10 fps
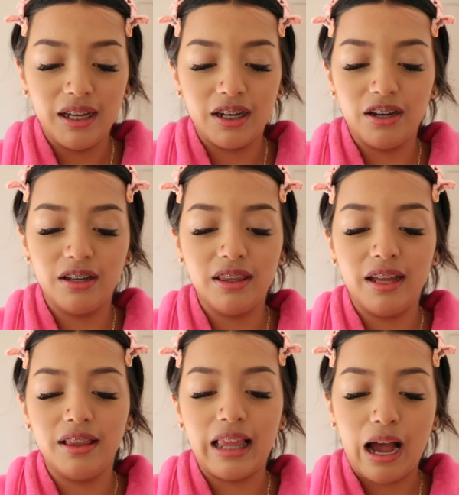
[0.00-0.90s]
You're
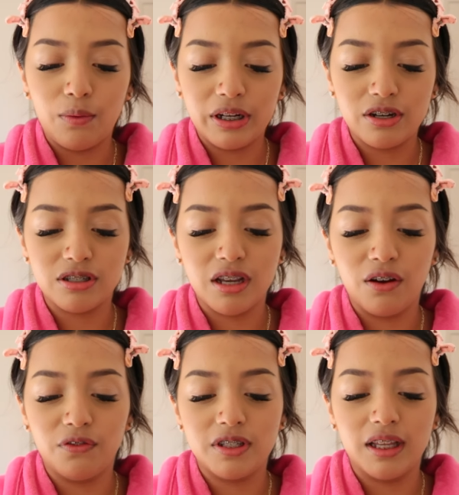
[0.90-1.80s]
allowing
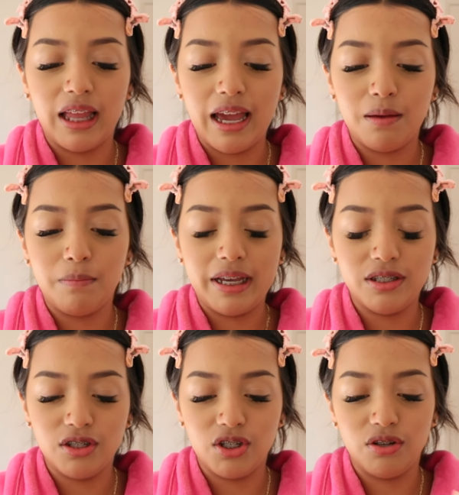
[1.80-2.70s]
yourself to let him
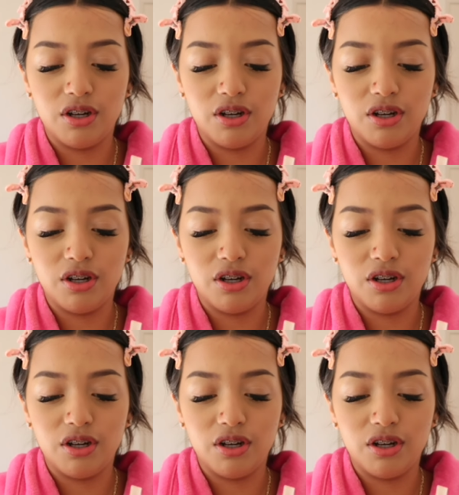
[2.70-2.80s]
message you.